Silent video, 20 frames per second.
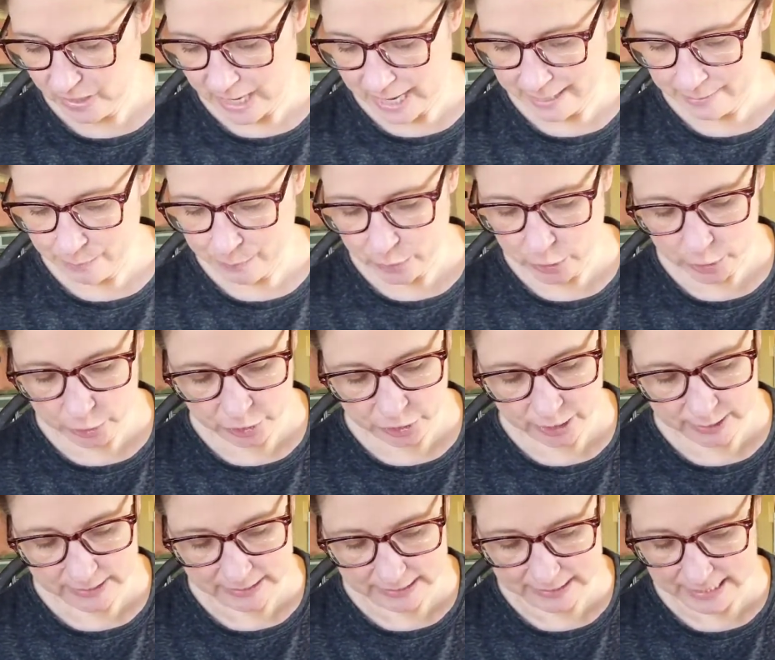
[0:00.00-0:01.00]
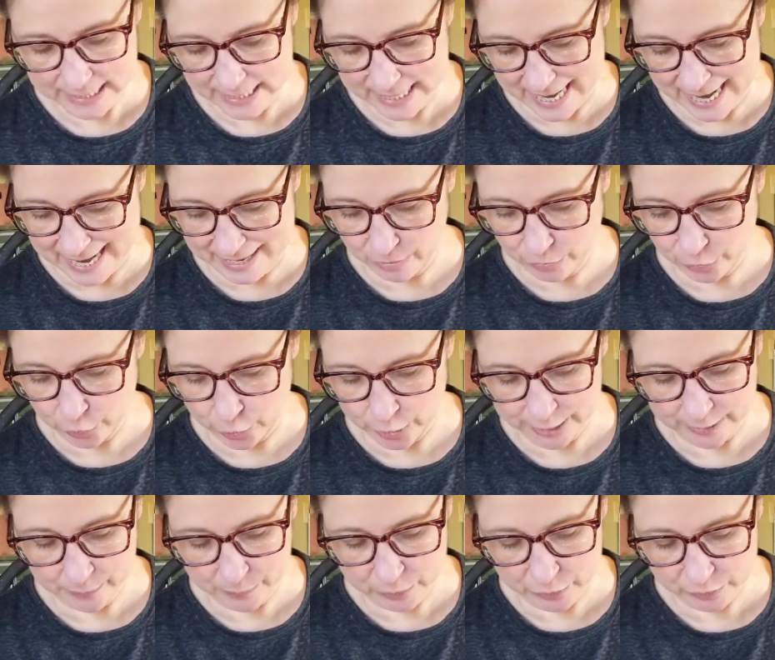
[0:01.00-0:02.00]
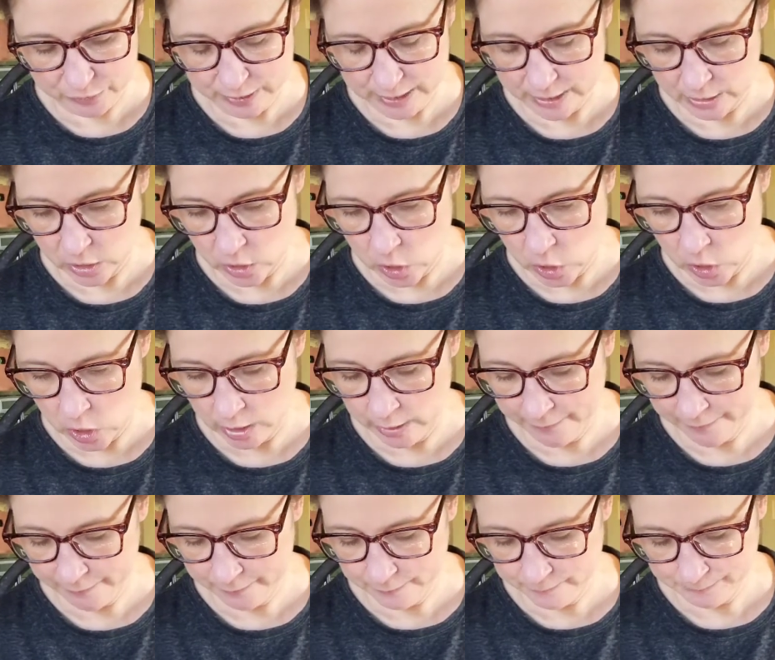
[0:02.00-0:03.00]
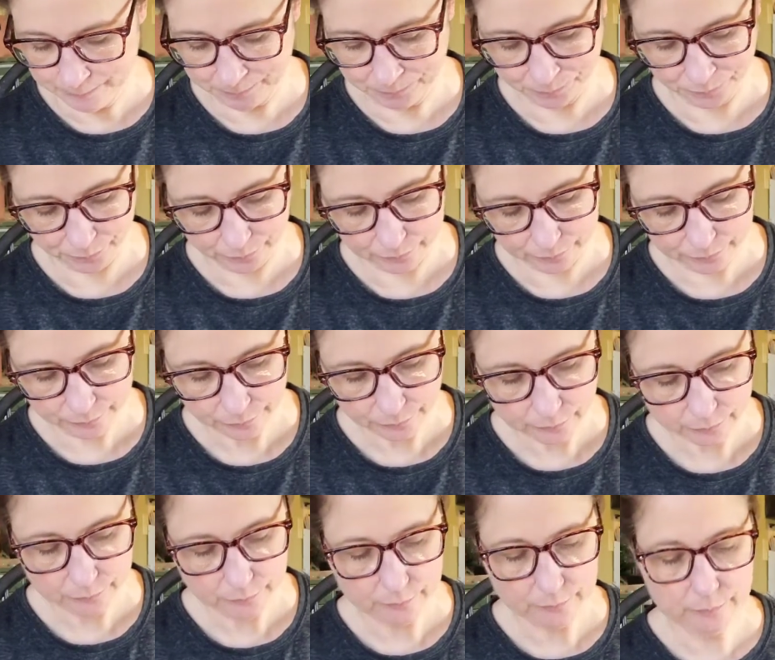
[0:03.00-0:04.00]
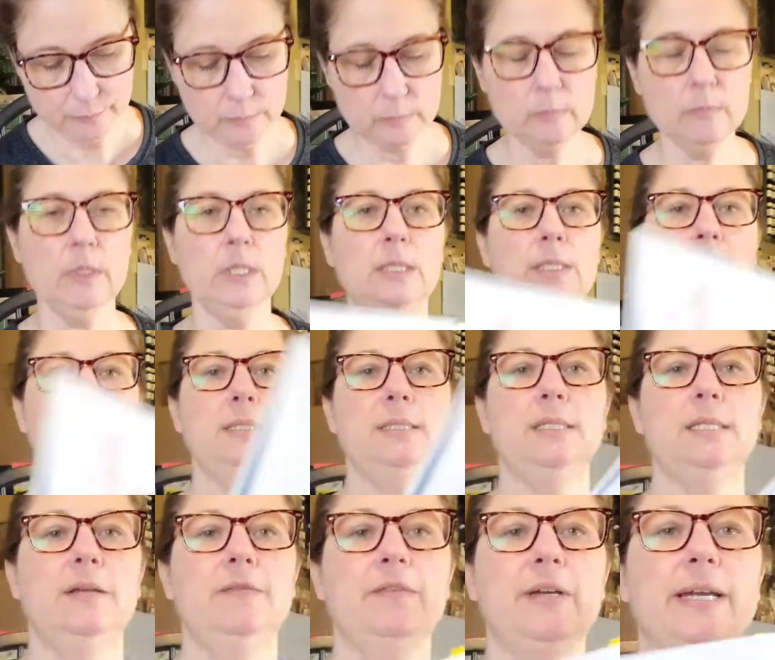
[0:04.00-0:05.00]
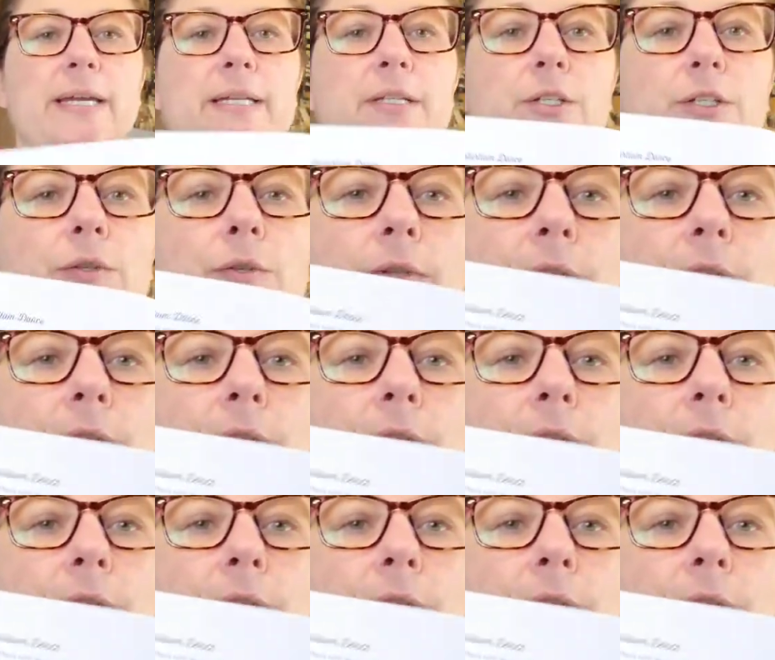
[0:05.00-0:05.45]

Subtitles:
I purchased it at 30% off. Let's see if I can do